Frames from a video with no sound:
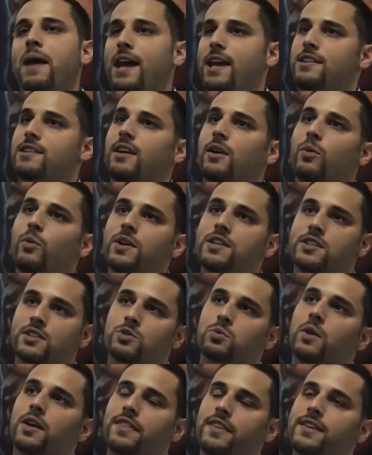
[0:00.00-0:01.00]
painting, which
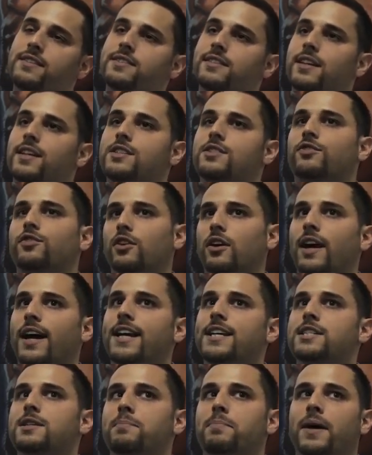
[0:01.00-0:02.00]
is what this is, for I
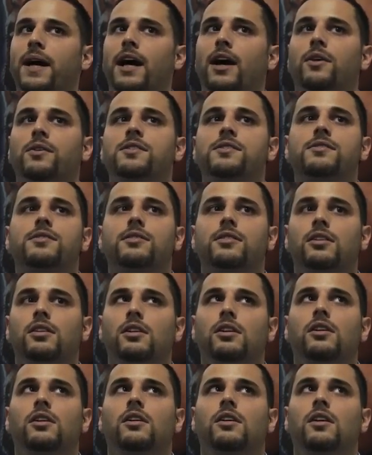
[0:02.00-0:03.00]
guess about
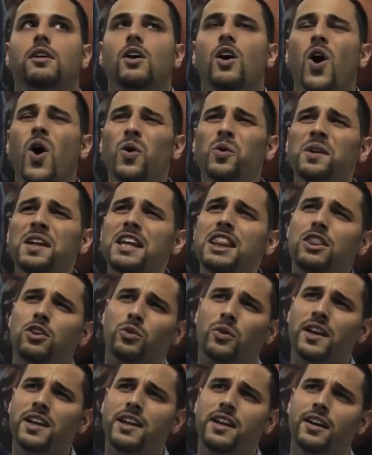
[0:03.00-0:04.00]
only
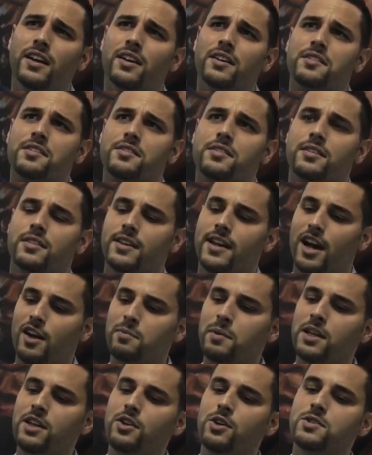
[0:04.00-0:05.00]
3 years. Now
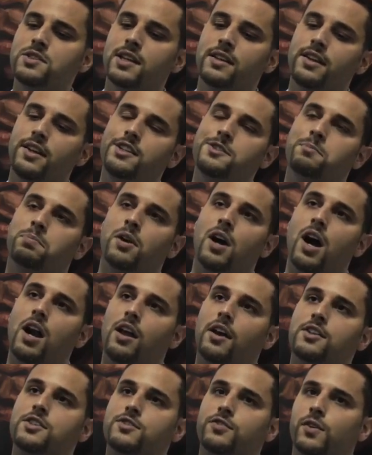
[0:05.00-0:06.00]
I've been using these
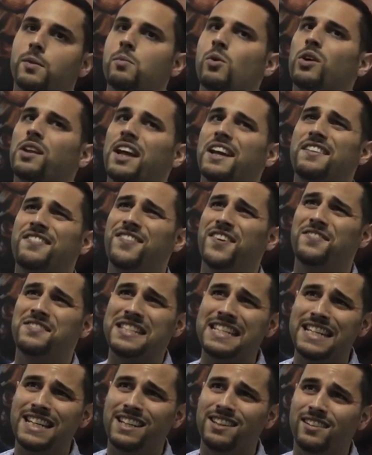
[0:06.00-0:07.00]
products for more like
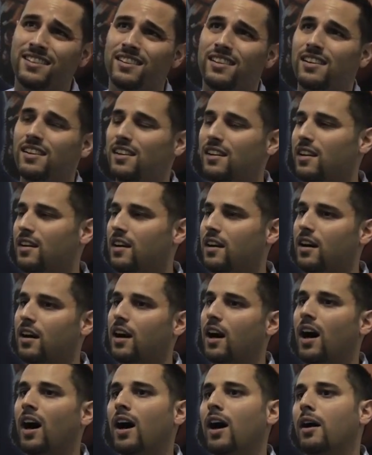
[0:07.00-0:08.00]
15,
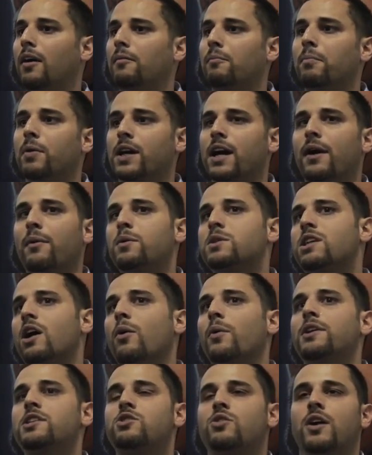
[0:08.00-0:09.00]
but I was
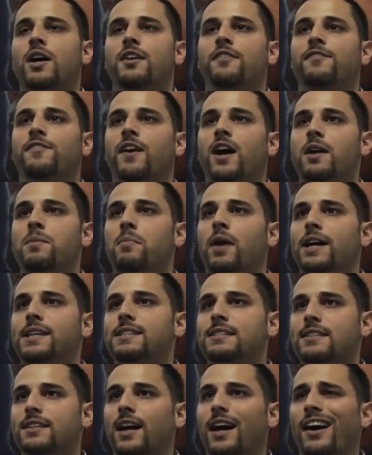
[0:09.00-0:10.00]
always trying to find my
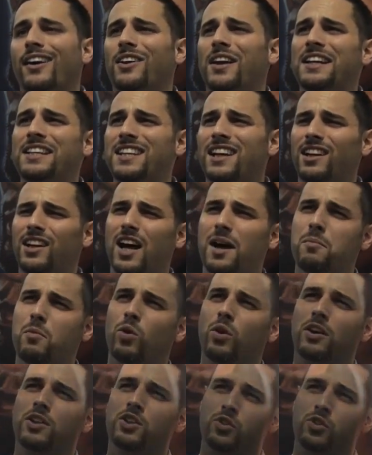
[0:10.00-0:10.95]
style. I did a lot more